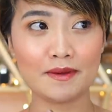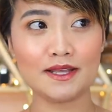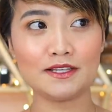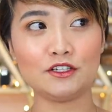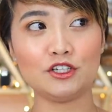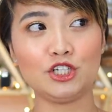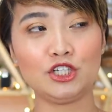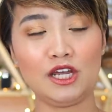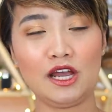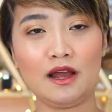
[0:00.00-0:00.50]

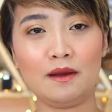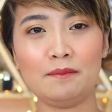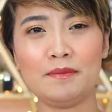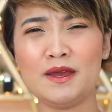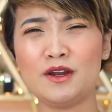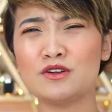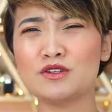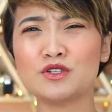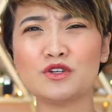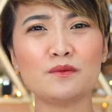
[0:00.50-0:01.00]
pesos siya,
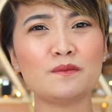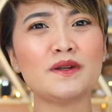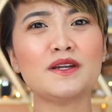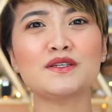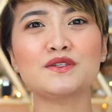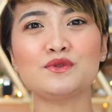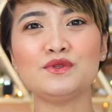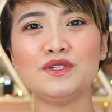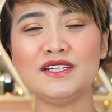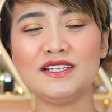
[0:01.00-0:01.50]
pero sobrang
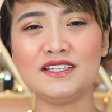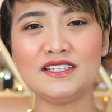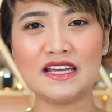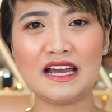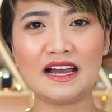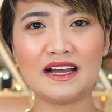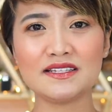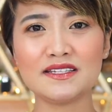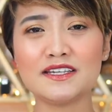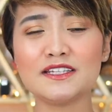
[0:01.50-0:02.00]
sulit
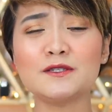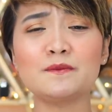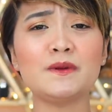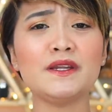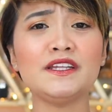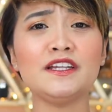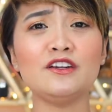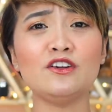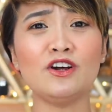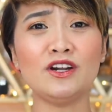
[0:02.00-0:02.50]
niya kasi it's
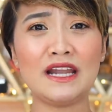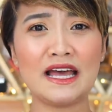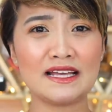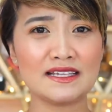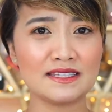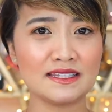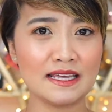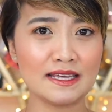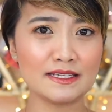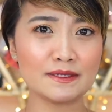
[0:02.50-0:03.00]
pretty
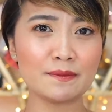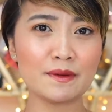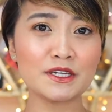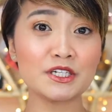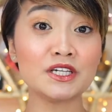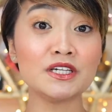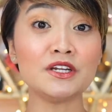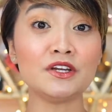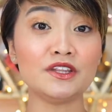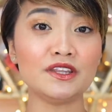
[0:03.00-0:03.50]
long-lasting,
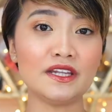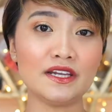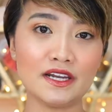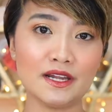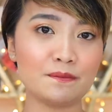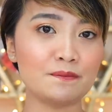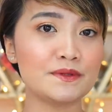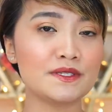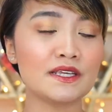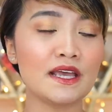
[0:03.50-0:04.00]
especially on the
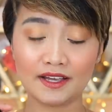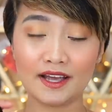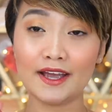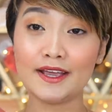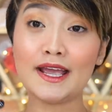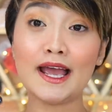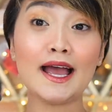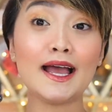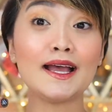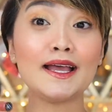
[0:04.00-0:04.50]
lips.
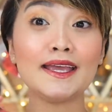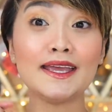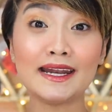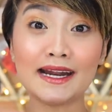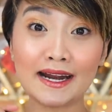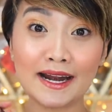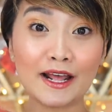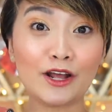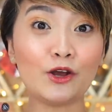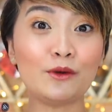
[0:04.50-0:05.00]
Kaya,
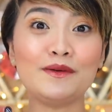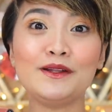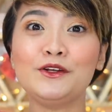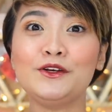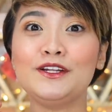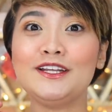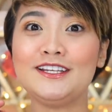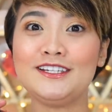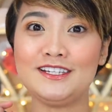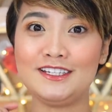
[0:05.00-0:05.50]
ire-recommend
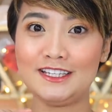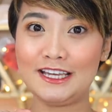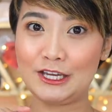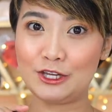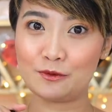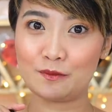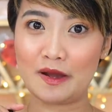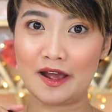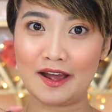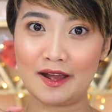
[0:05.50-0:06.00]
ko din siya sa
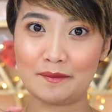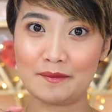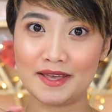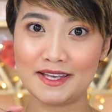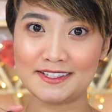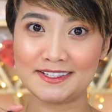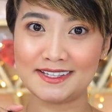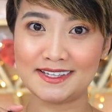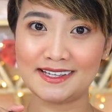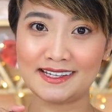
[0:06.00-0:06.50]
inyo mga
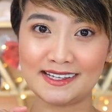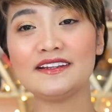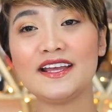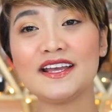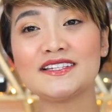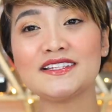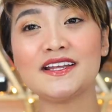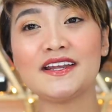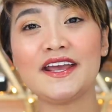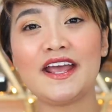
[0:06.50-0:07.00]
kabesi.
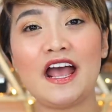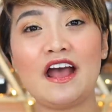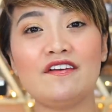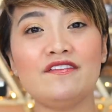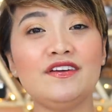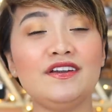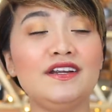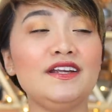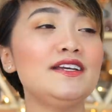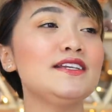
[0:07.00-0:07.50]
Next that I have
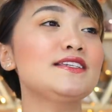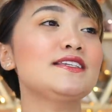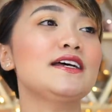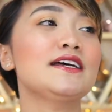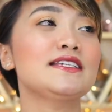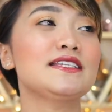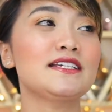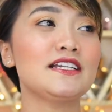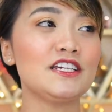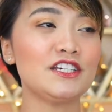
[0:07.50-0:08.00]
here is,
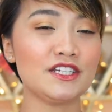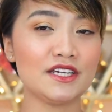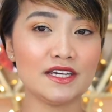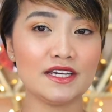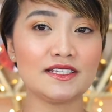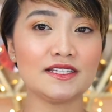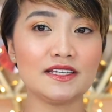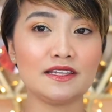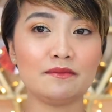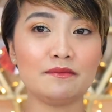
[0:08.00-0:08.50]
as cliche
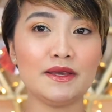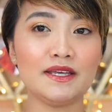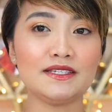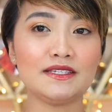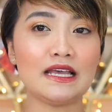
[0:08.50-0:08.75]
as it may